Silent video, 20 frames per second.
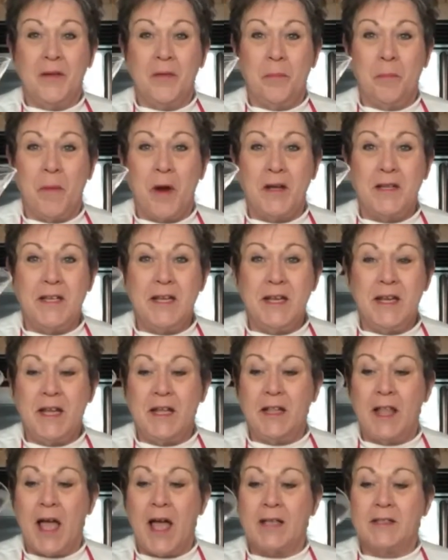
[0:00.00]
martini
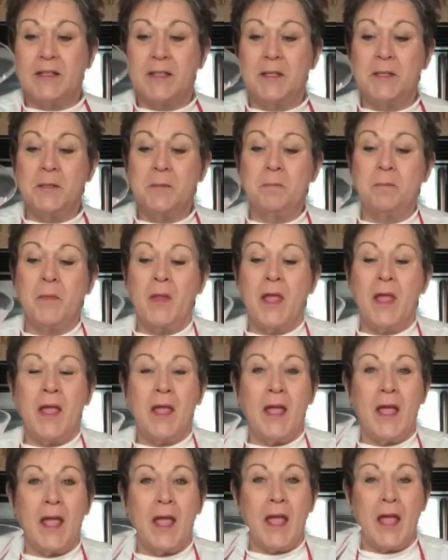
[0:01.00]
glasses,
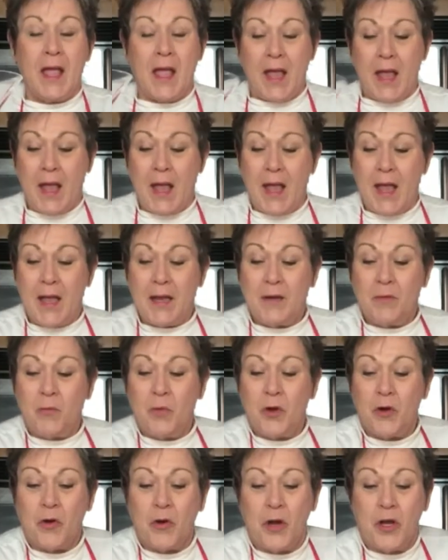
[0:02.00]
and
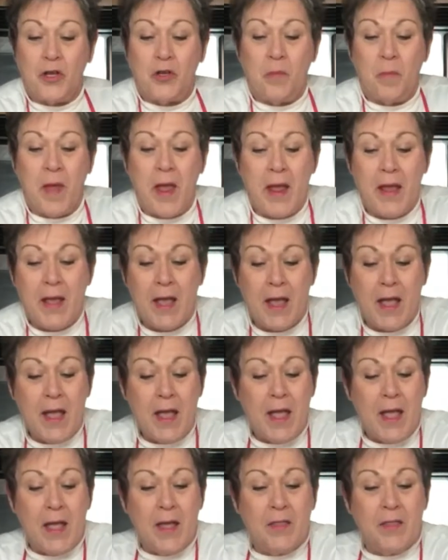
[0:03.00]
we're going to make
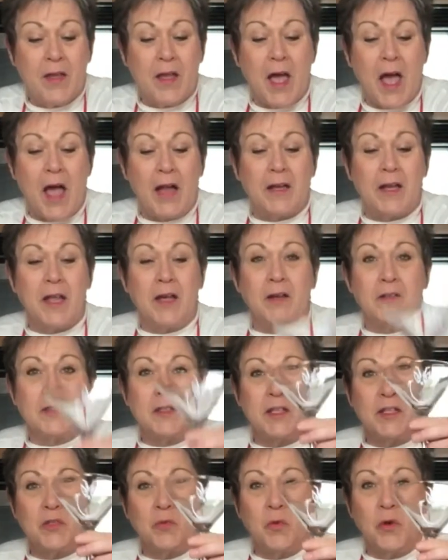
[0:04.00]
the cocktails.
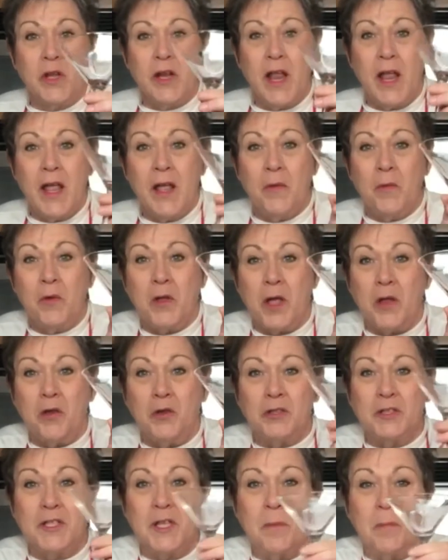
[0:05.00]
This one,
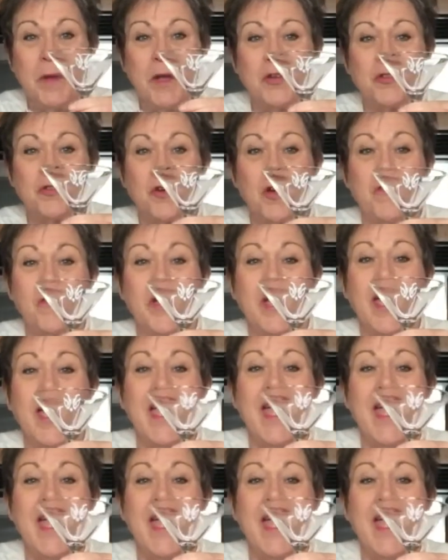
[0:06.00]
you'll see a picture of it.